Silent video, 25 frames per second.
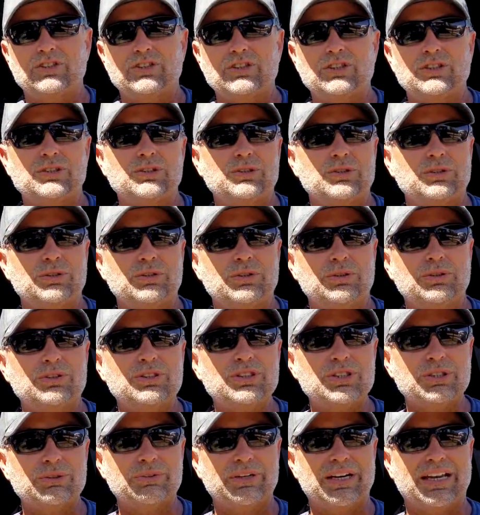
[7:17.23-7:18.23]

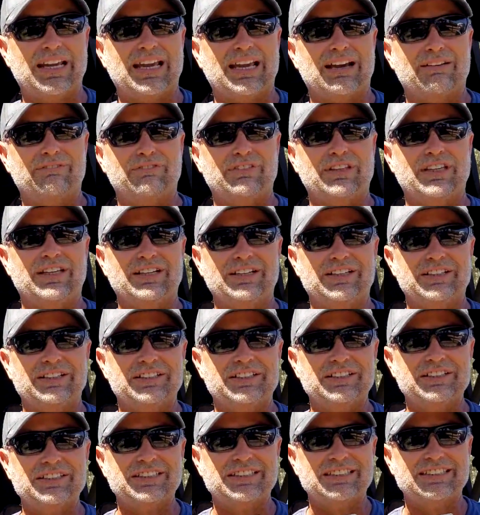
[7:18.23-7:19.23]
2.5
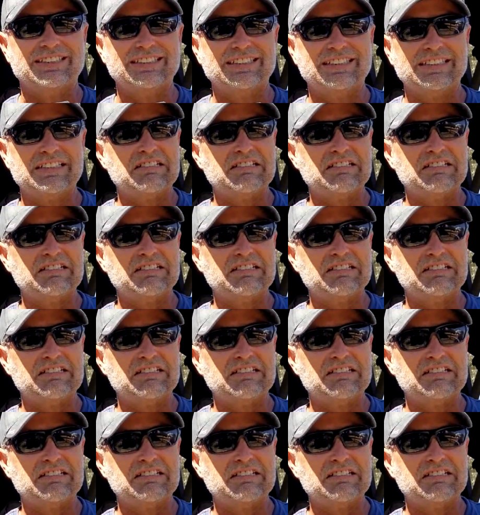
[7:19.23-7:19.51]
years,